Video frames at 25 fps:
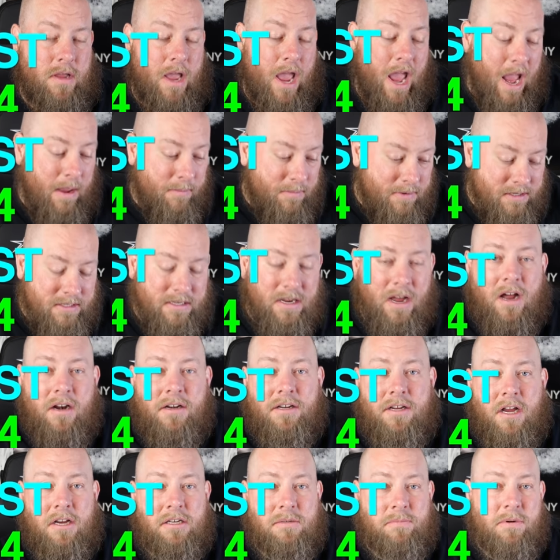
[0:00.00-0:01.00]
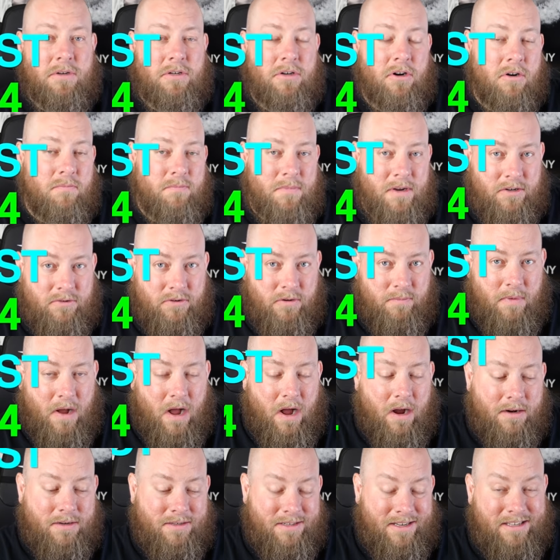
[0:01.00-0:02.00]
Amazon custom return mystery
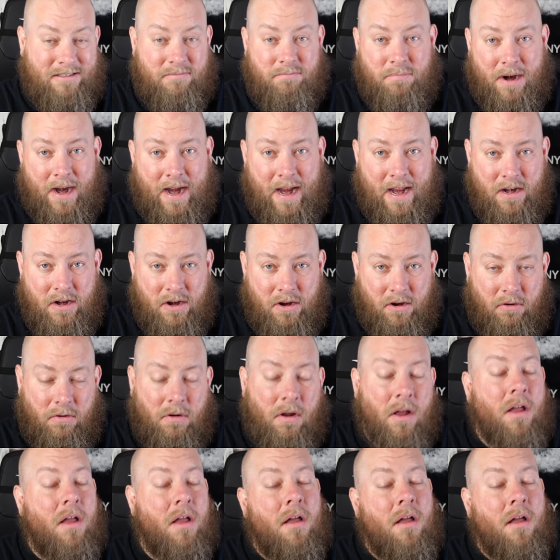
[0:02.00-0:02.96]
box, is brand new.